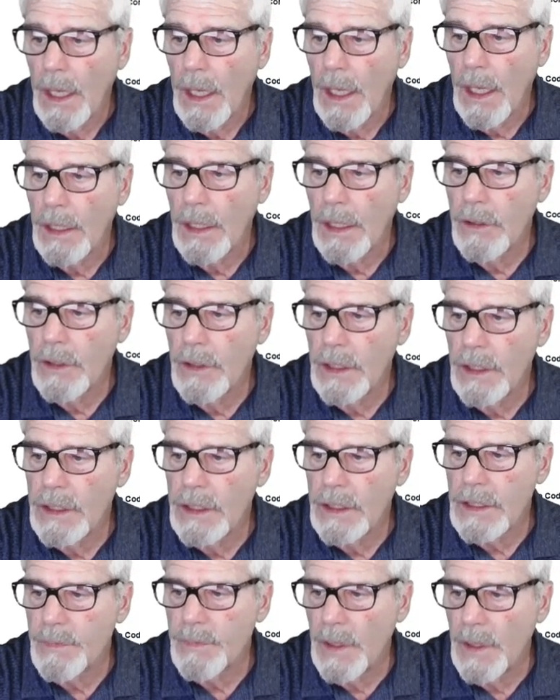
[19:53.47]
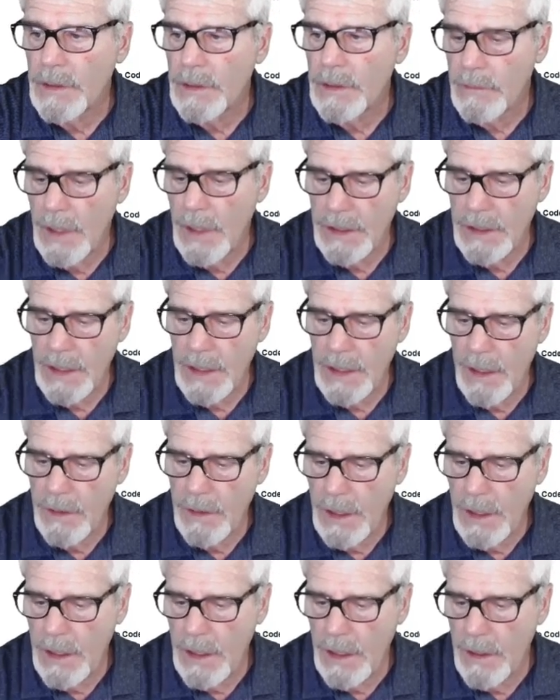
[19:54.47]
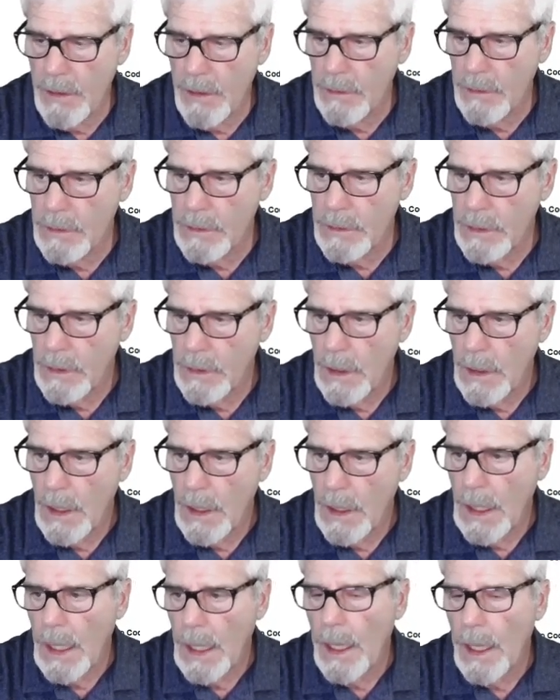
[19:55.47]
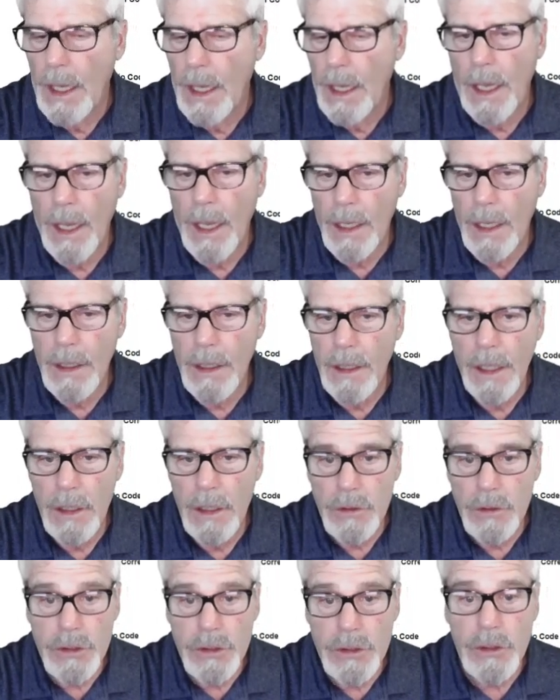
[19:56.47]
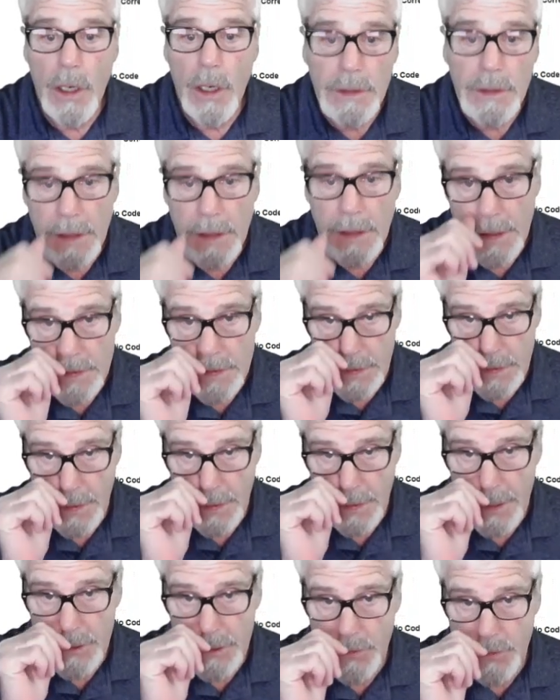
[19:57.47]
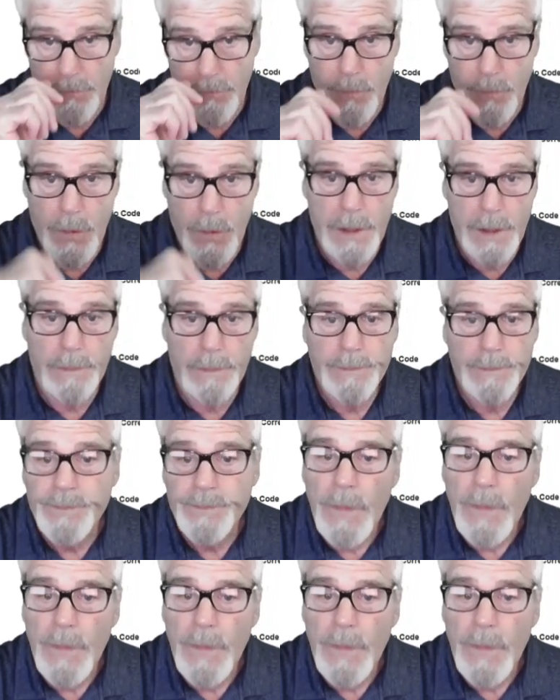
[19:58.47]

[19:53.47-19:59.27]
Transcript: And you hit this button right down here and it'll start the installation for you.